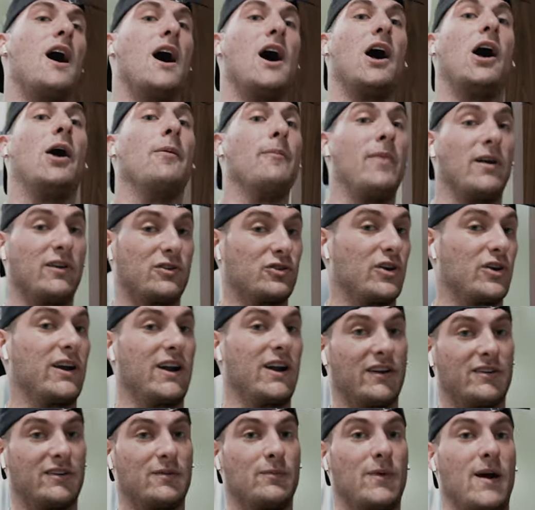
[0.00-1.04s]
uh, by just
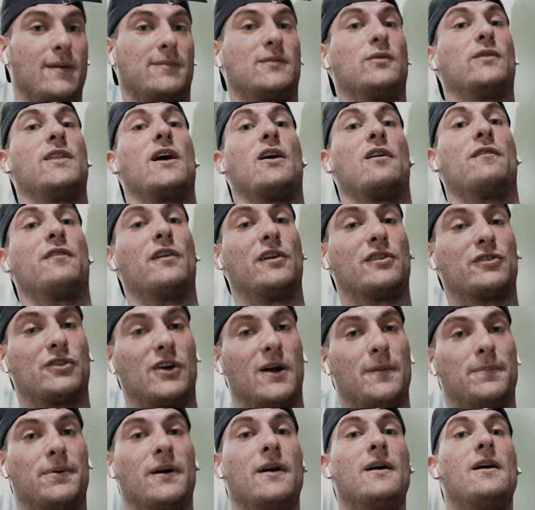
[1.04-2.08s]
cranking out some reps with that reverse
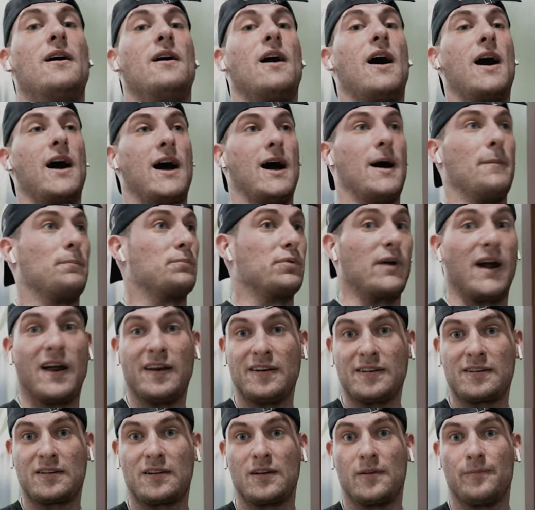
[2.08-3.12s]
grip uh,
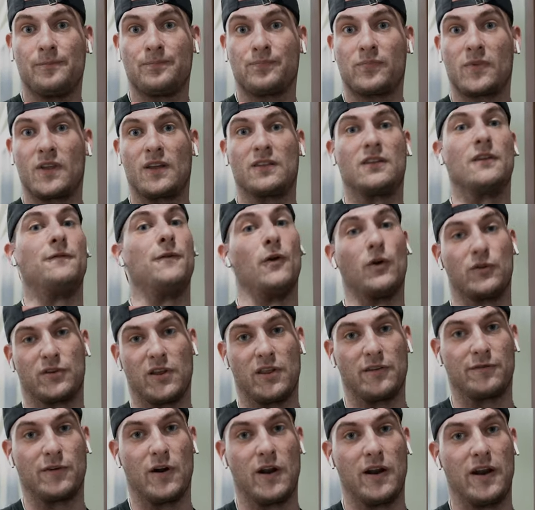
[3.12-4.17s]
press, to focus
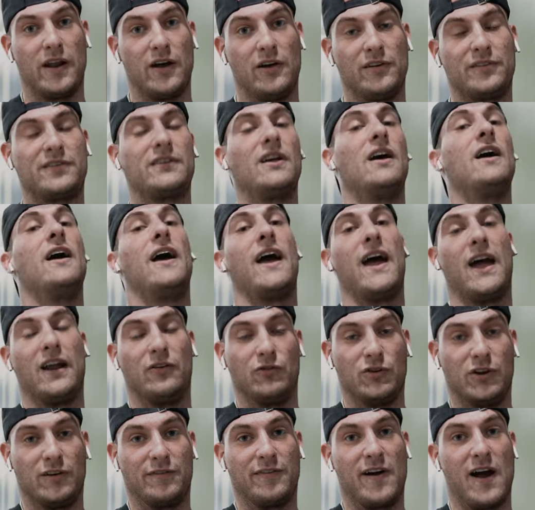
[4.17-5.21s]
on the front delts and
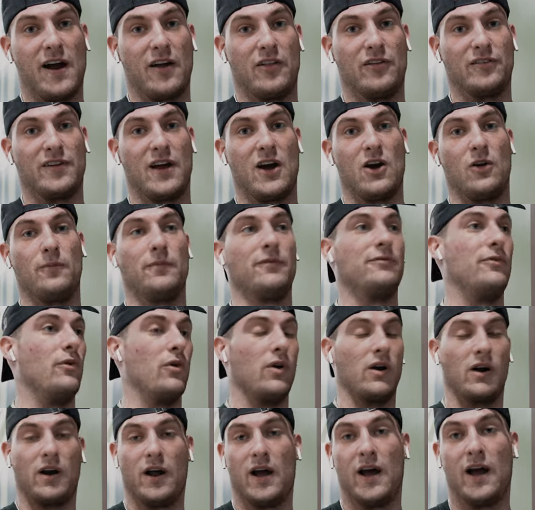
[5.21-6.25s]
really fire those out
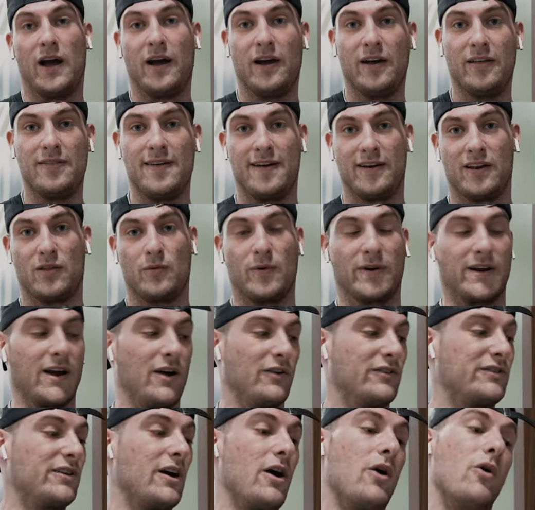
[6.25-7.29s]
before uh, the end of the
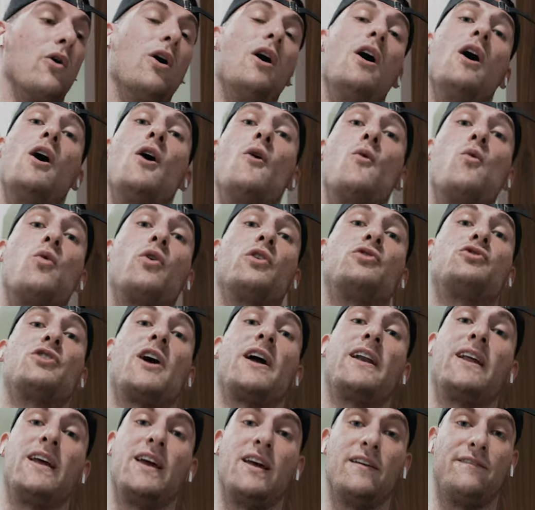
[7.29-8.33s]
workout. So we're gonna
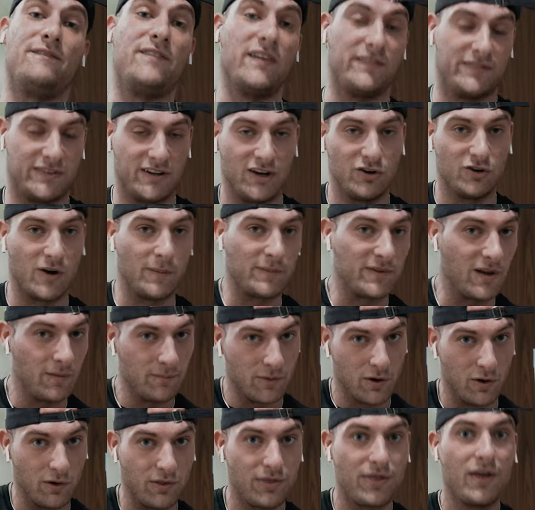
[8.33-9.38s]
try and hit fifteen reps on
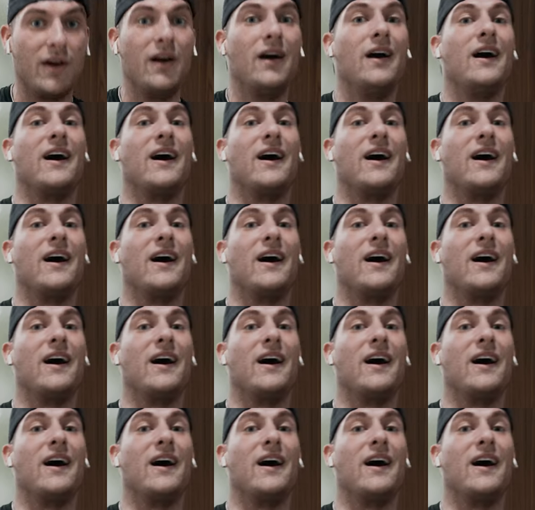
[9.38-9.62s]
both.